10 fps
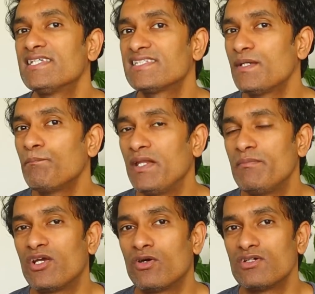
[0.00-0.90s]

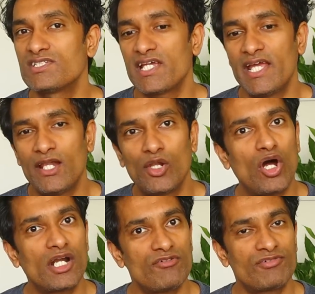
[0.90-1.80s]
simply because a
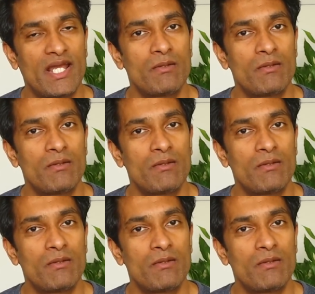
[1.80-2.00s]
lot of